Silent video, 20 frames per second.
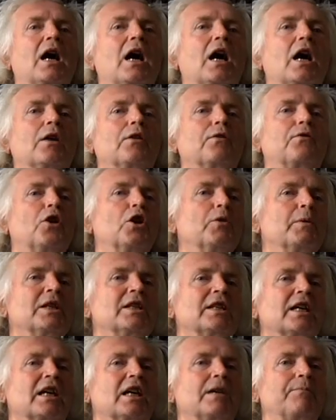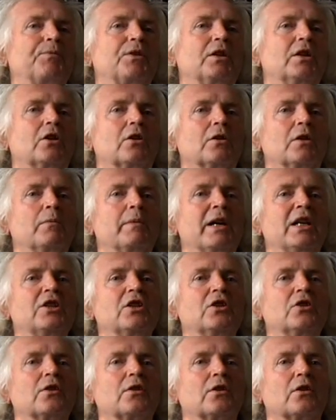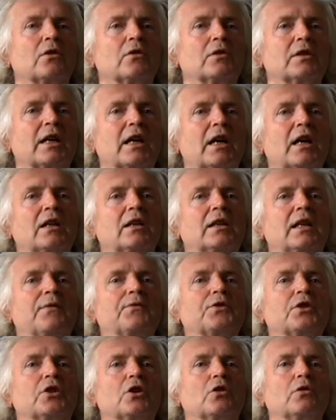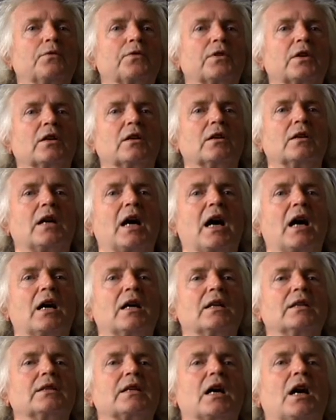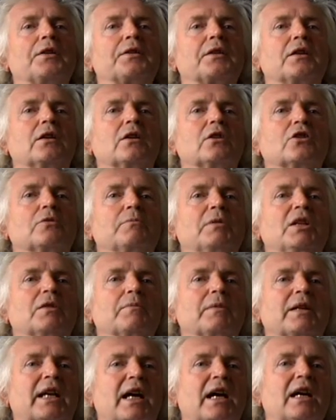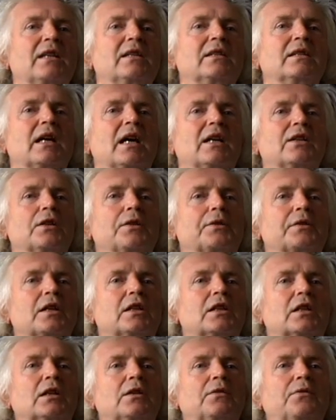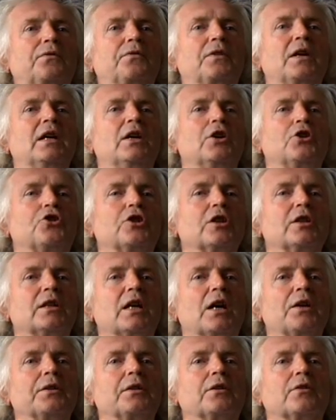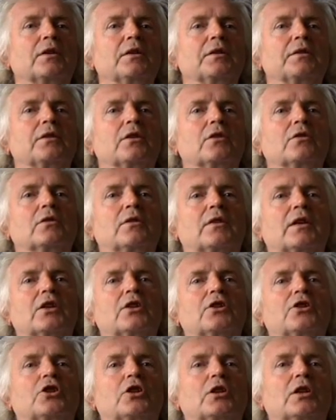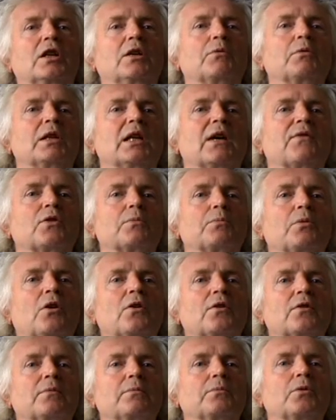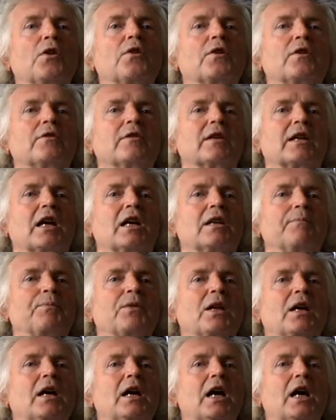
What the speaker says: The following day he went into the hotel, left a note for her and asking her to meet him again, and he said if she didn't answer his note that he would never bother her again.